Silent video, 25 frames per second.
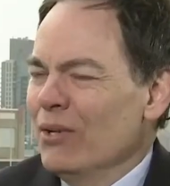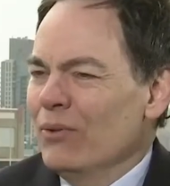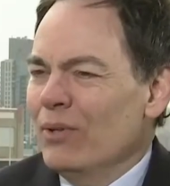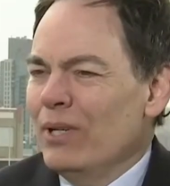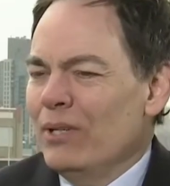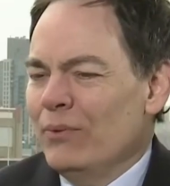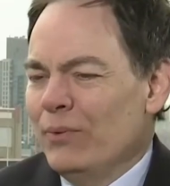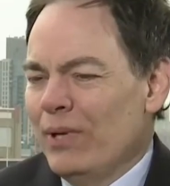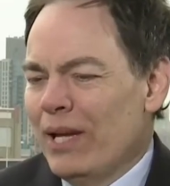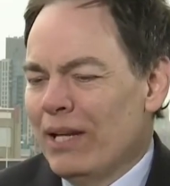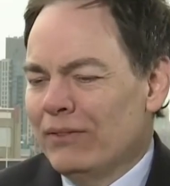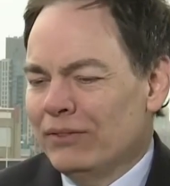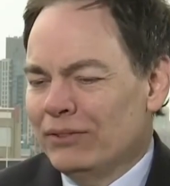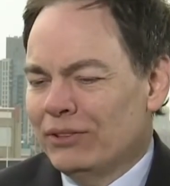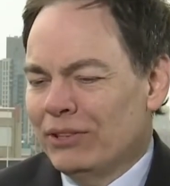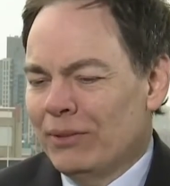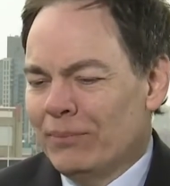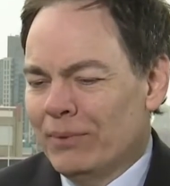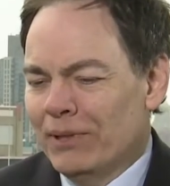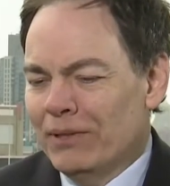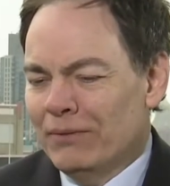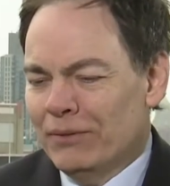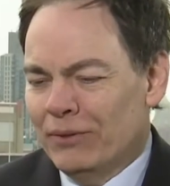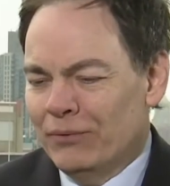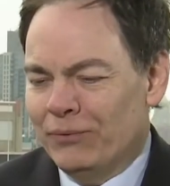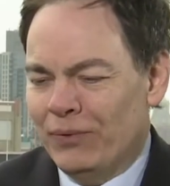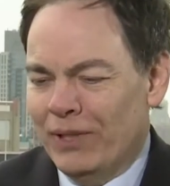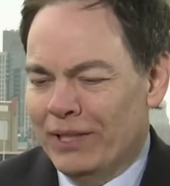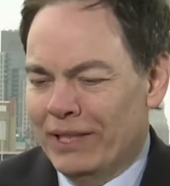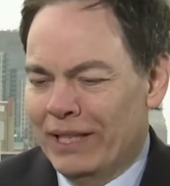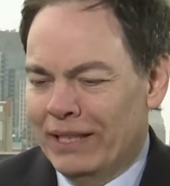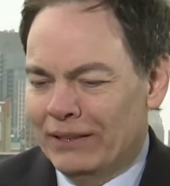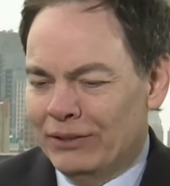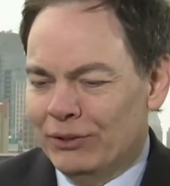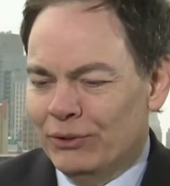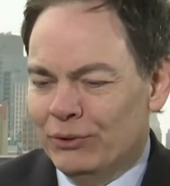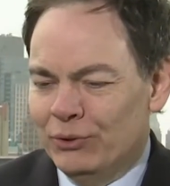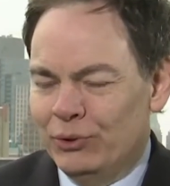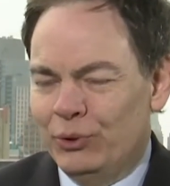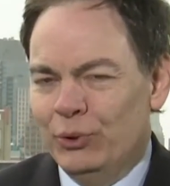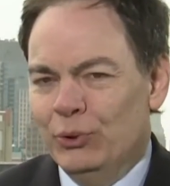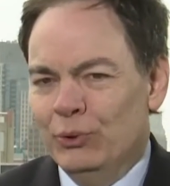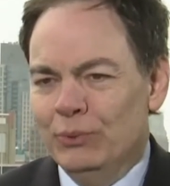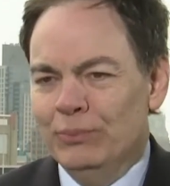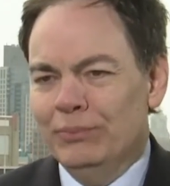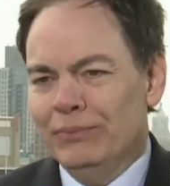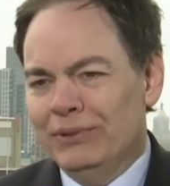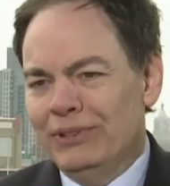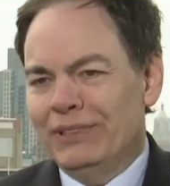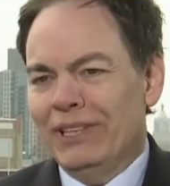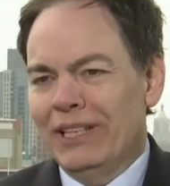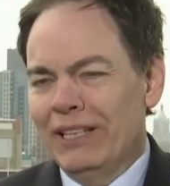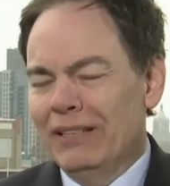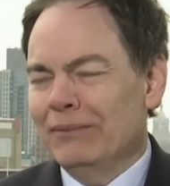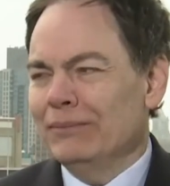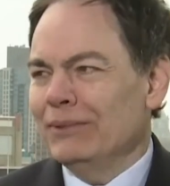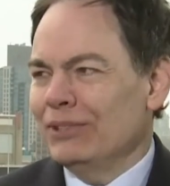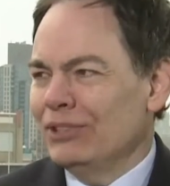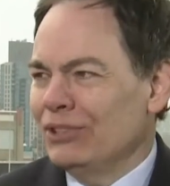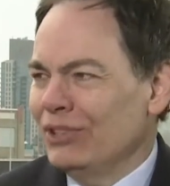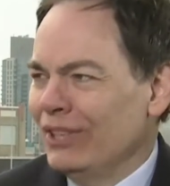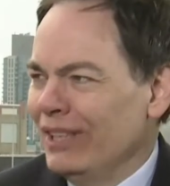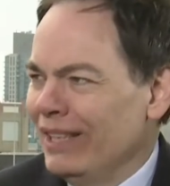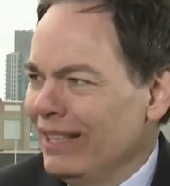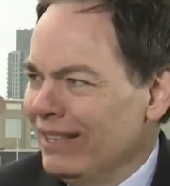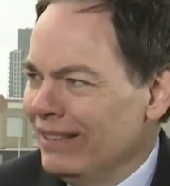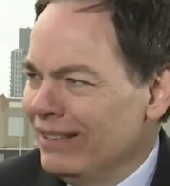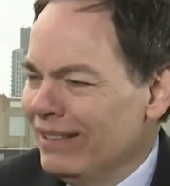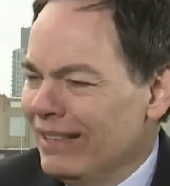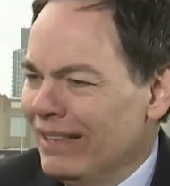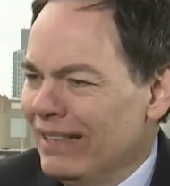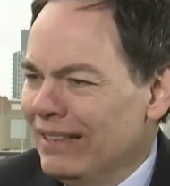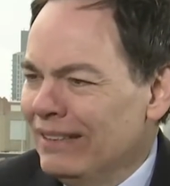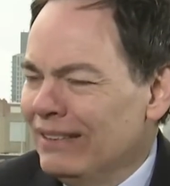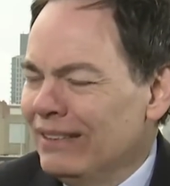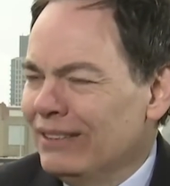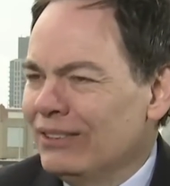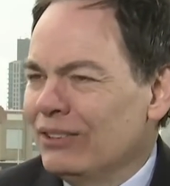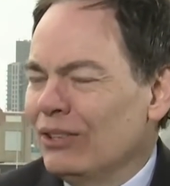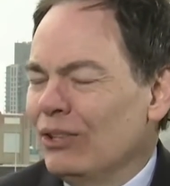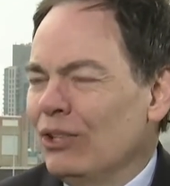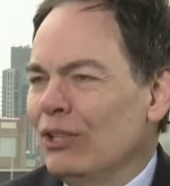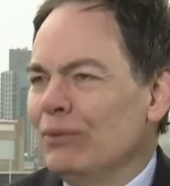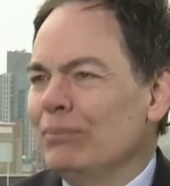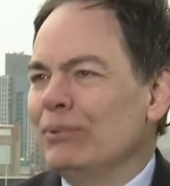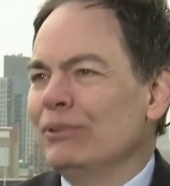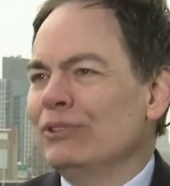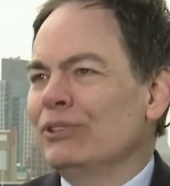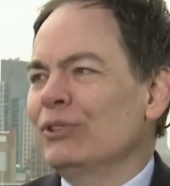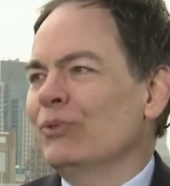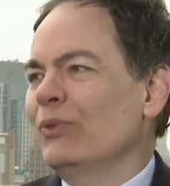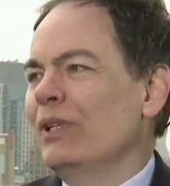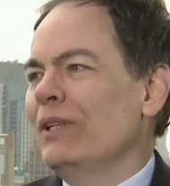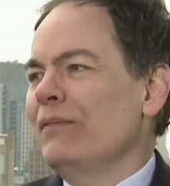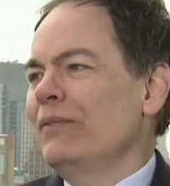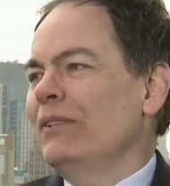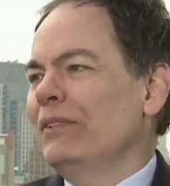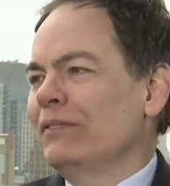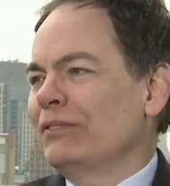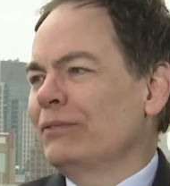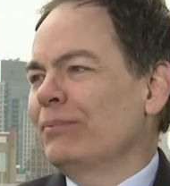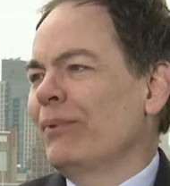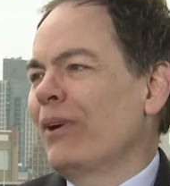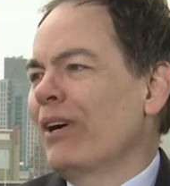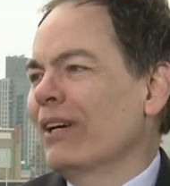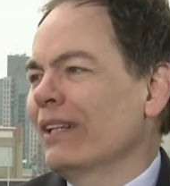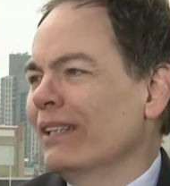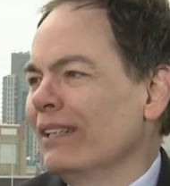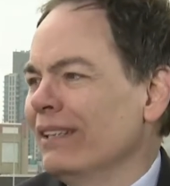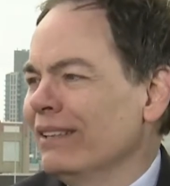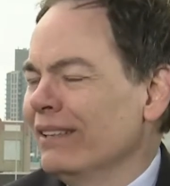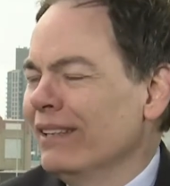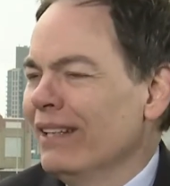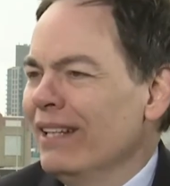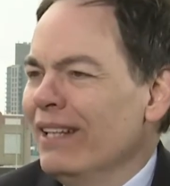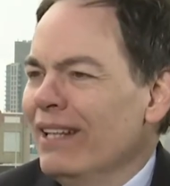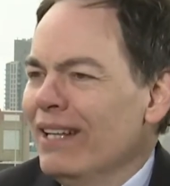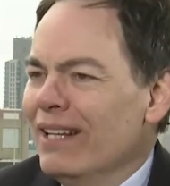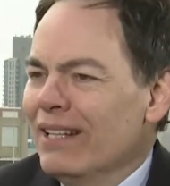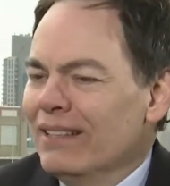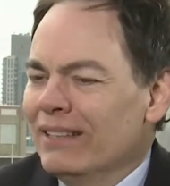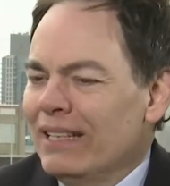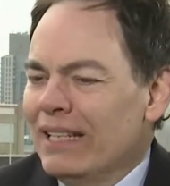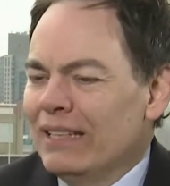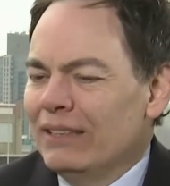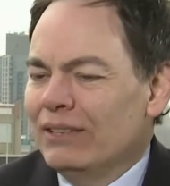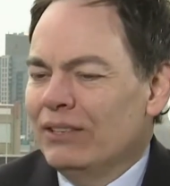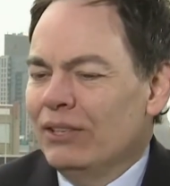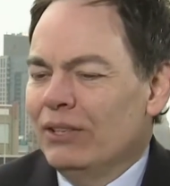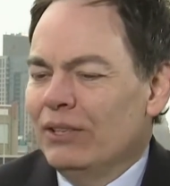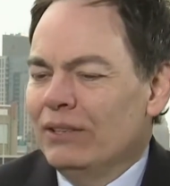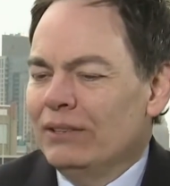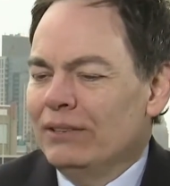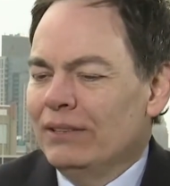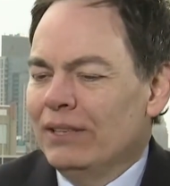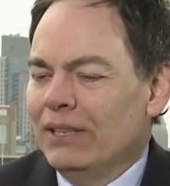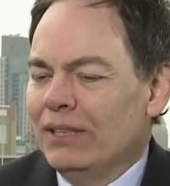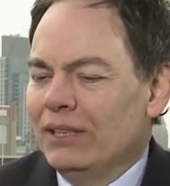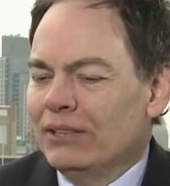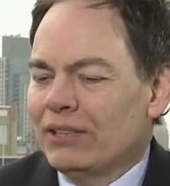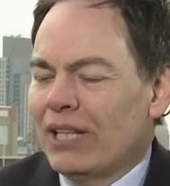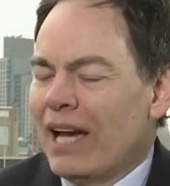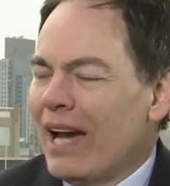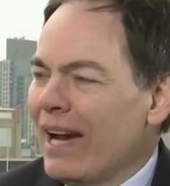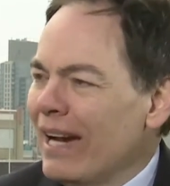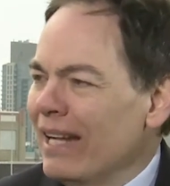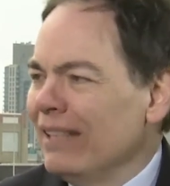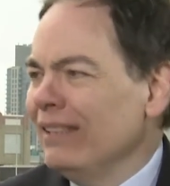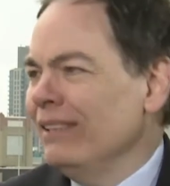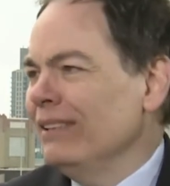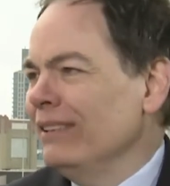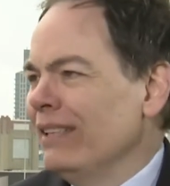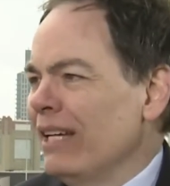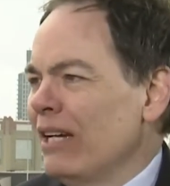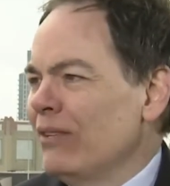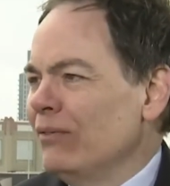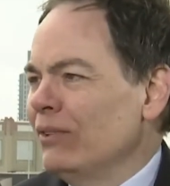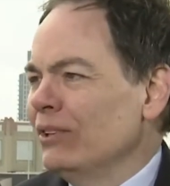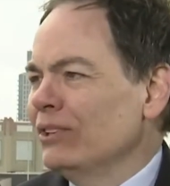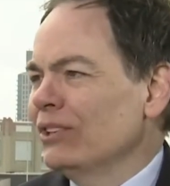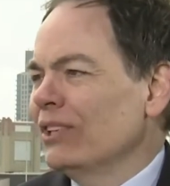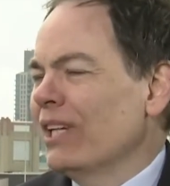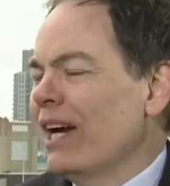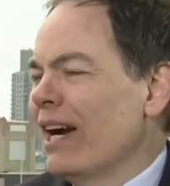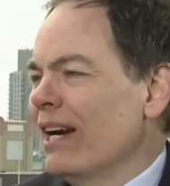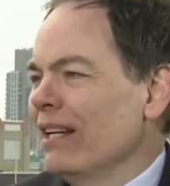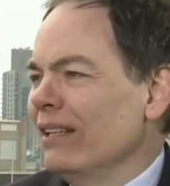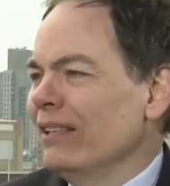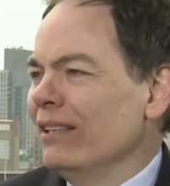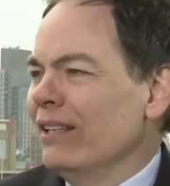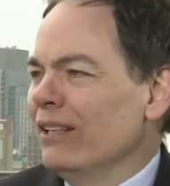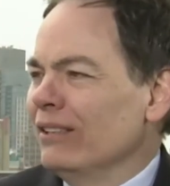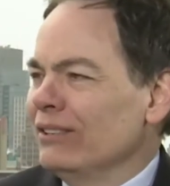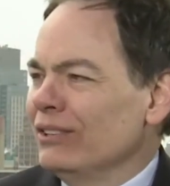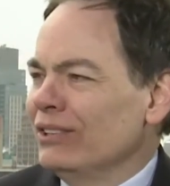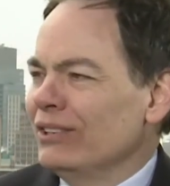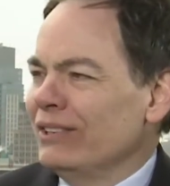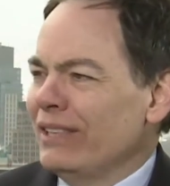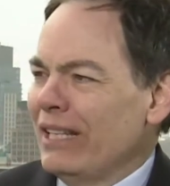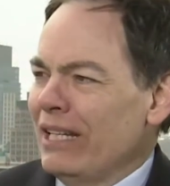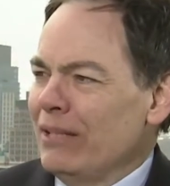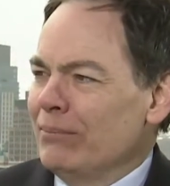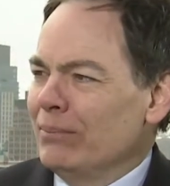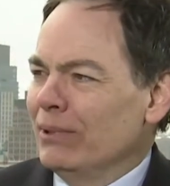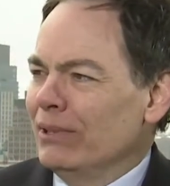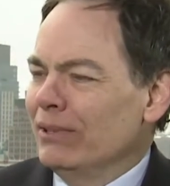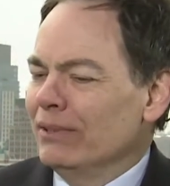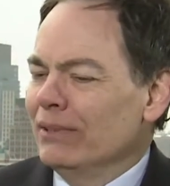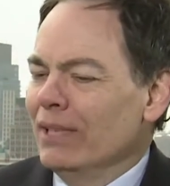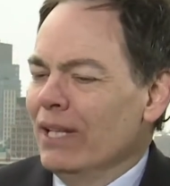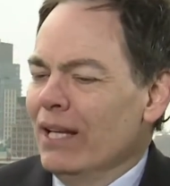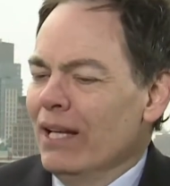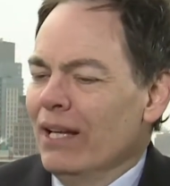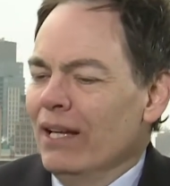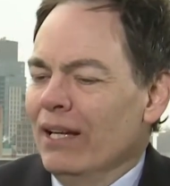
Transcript: Right, we have something of a financial doomsday machine in this global derivatives market that is highly leveraged and highly unstable.